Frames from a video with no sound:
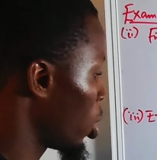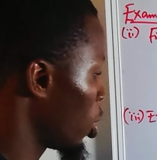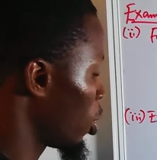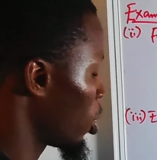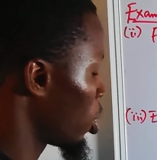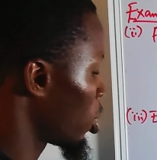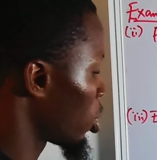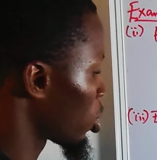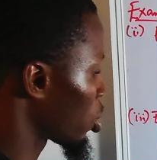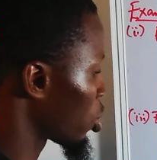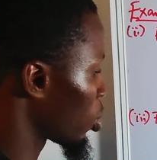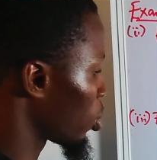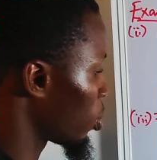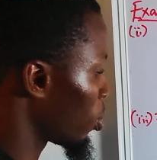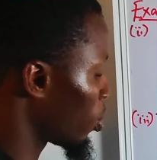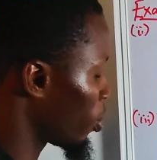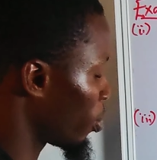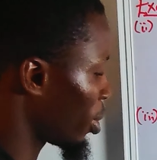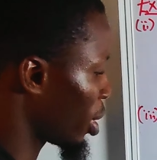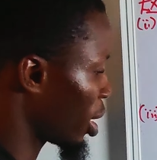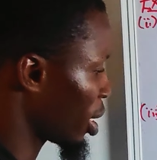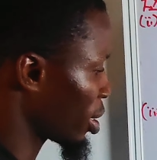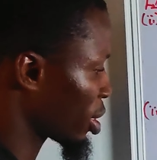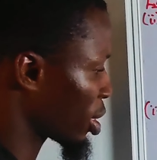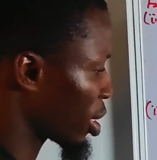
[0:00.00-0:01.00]
So
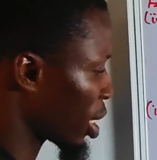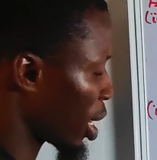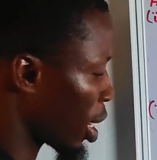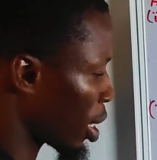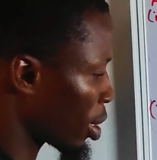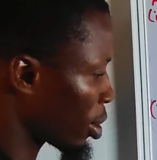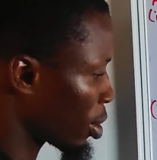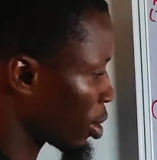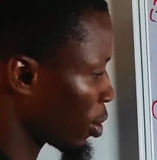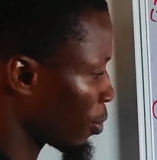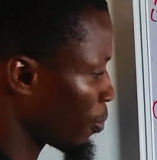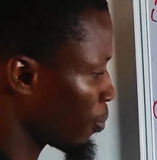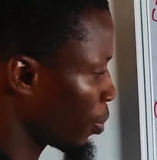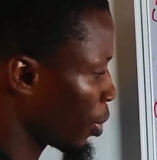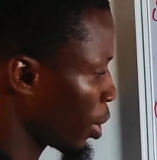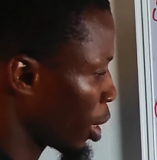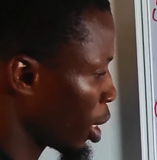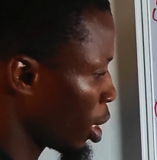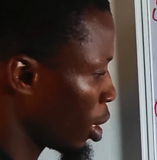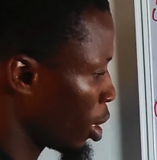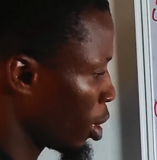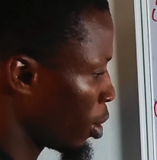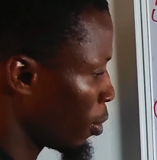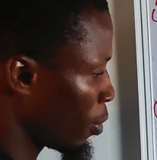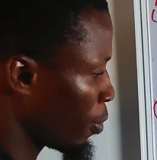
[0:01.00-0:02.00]
let's start.
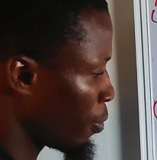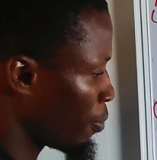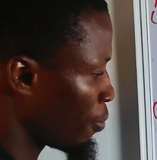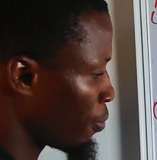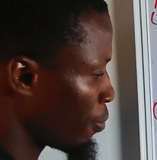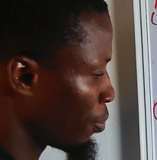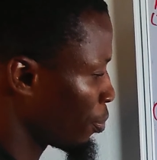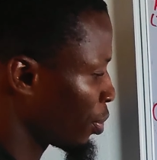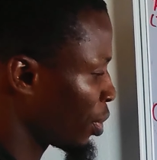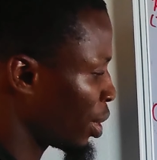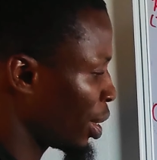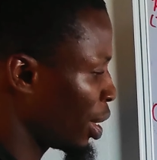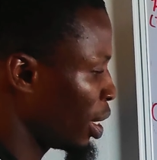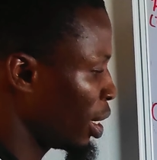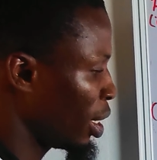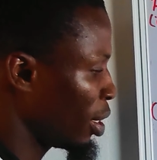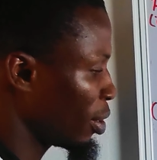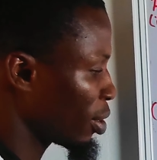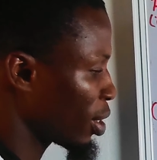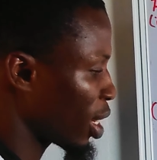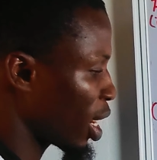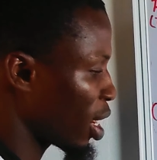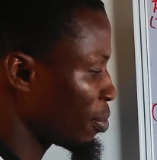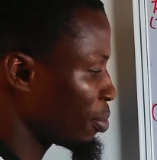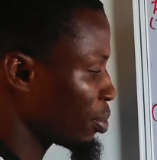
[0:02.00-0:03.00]

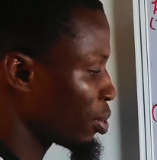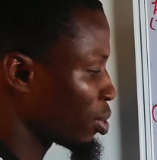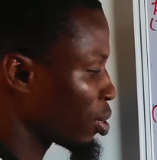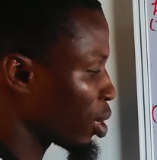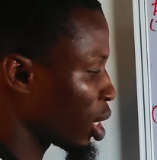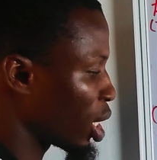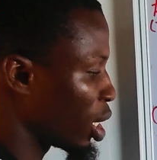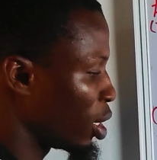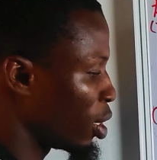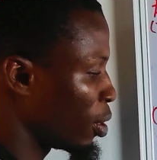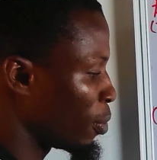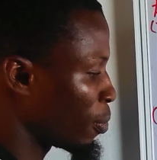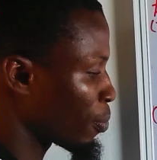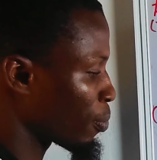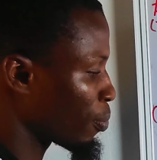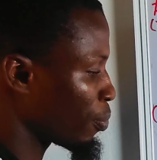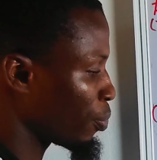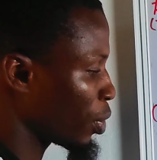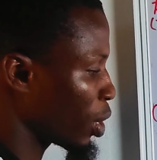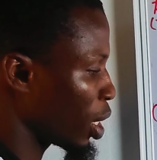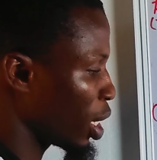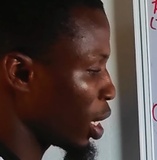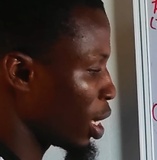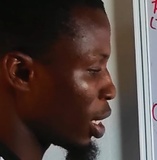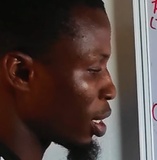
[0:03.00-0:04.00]
3 times 3
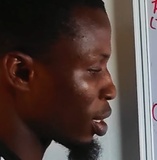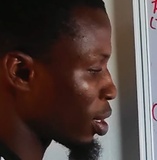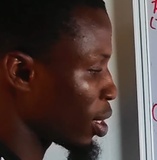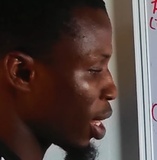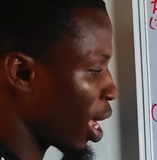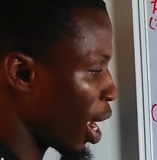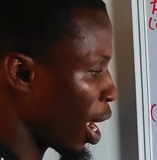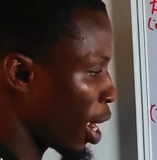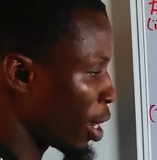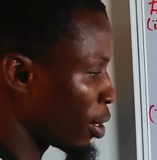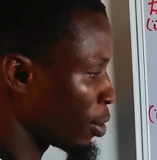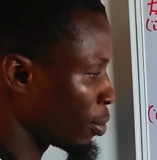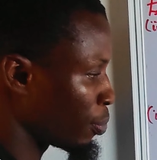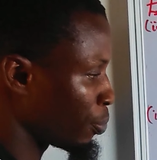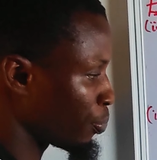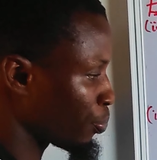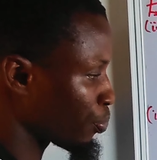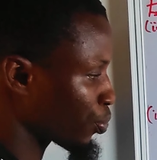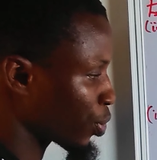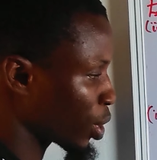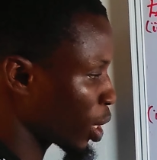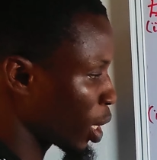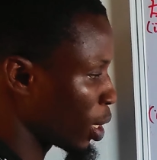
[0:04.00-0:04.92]
is 9.